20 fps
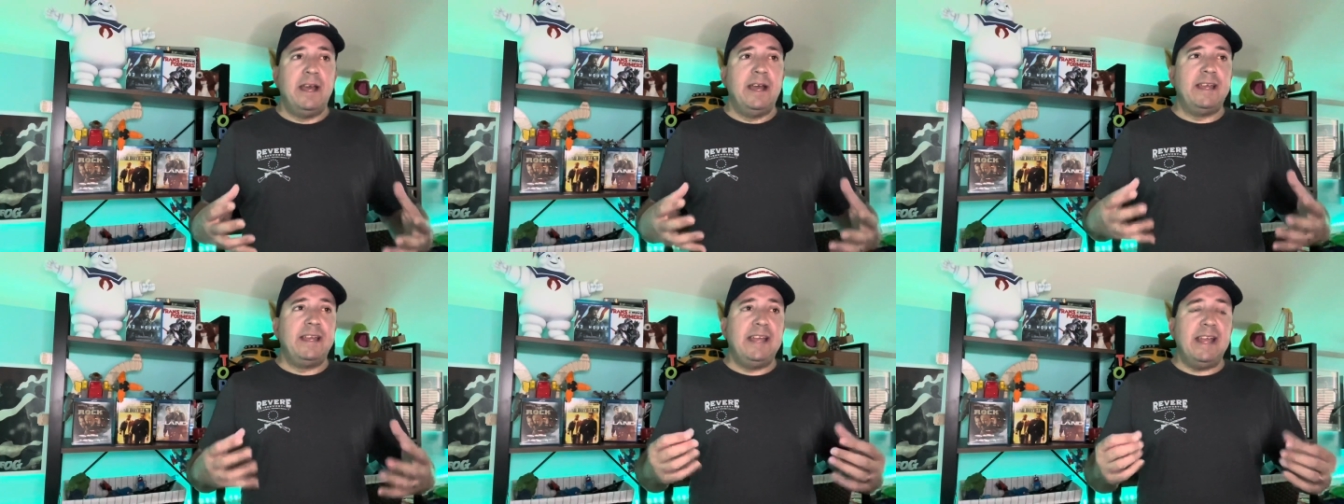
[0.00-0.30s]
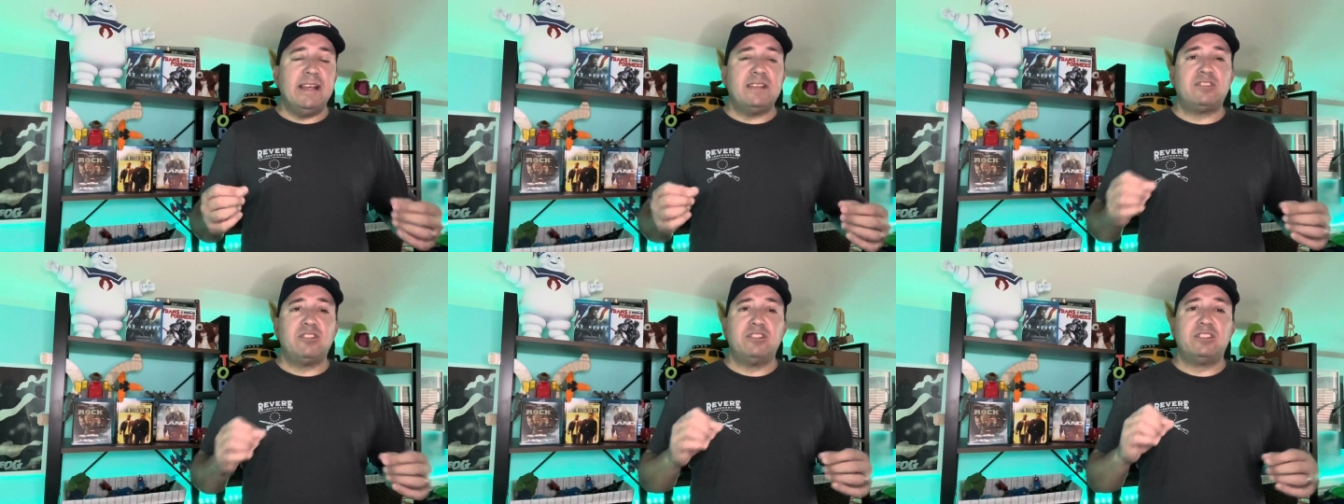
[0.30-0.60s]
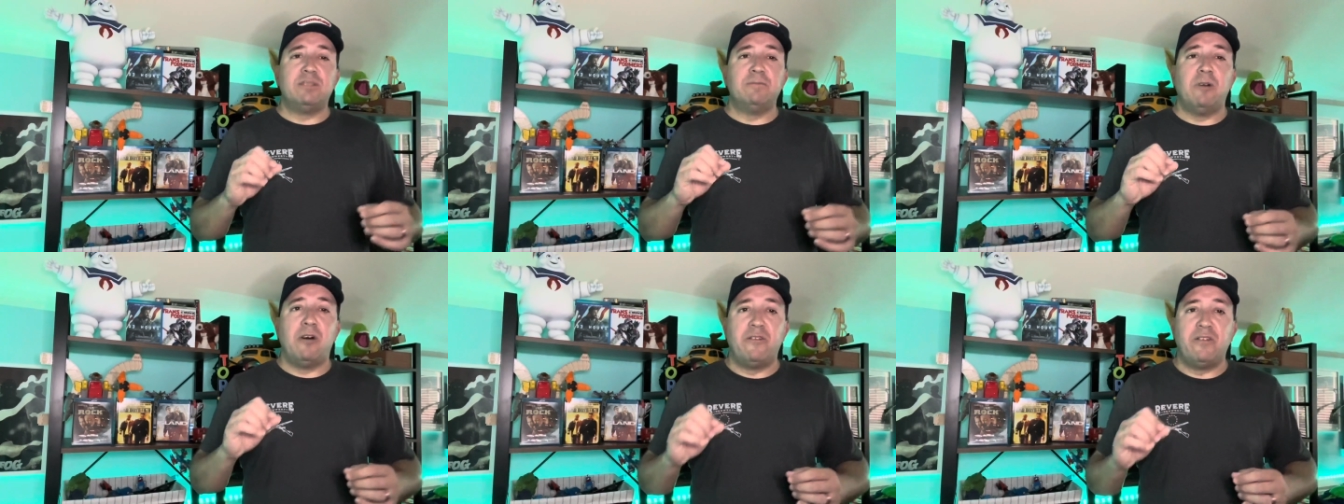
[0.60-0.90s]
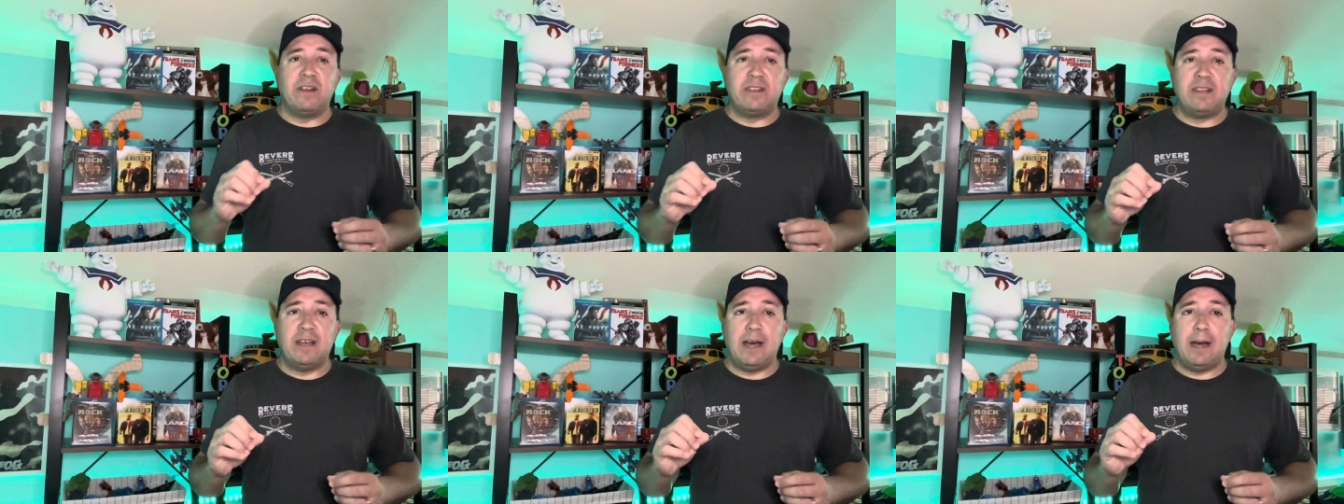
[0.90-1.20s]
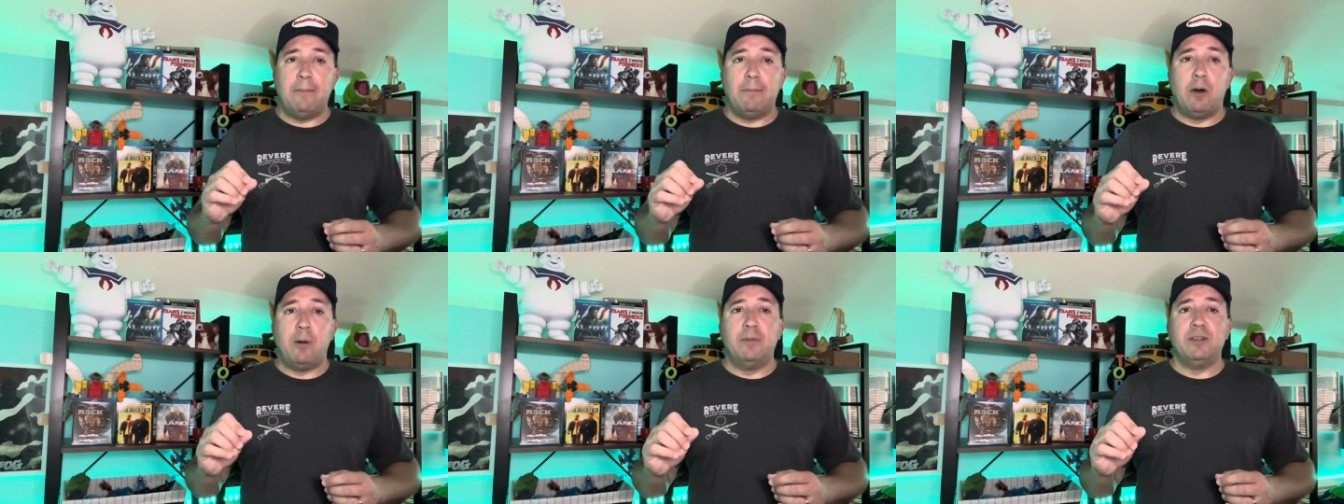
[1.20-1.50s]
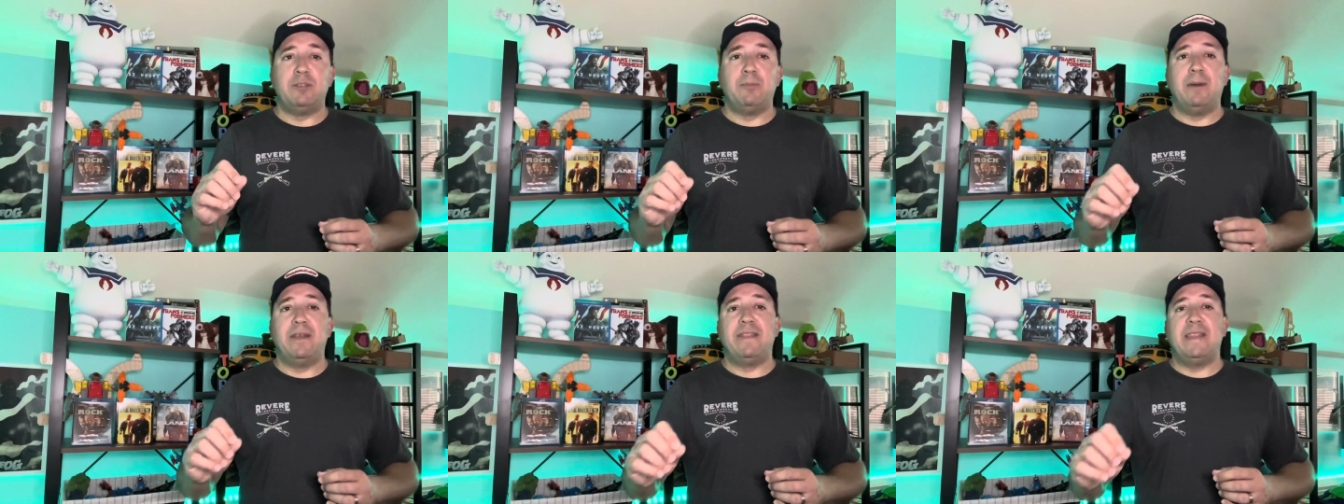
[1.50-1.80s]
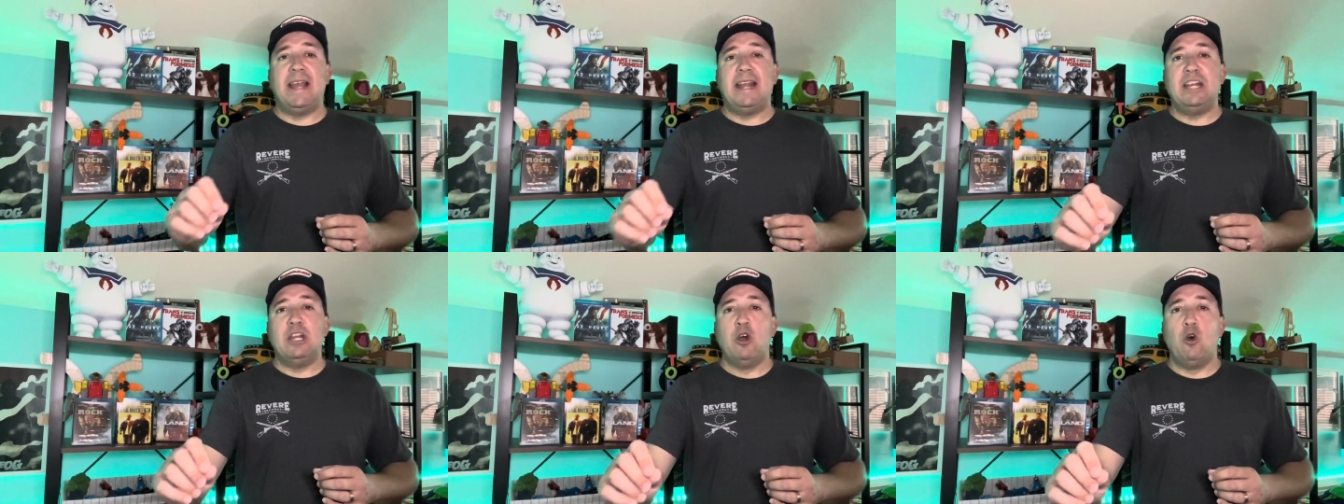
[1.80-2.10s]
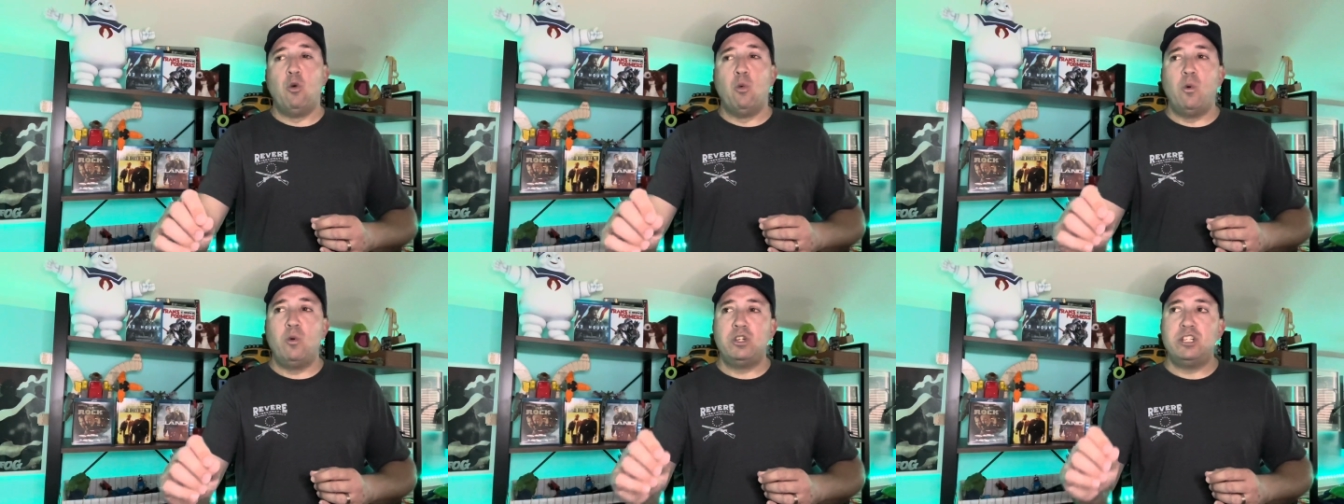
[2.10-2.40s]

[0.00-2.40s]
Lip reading: Yes, there's some over-the-top moments, but they know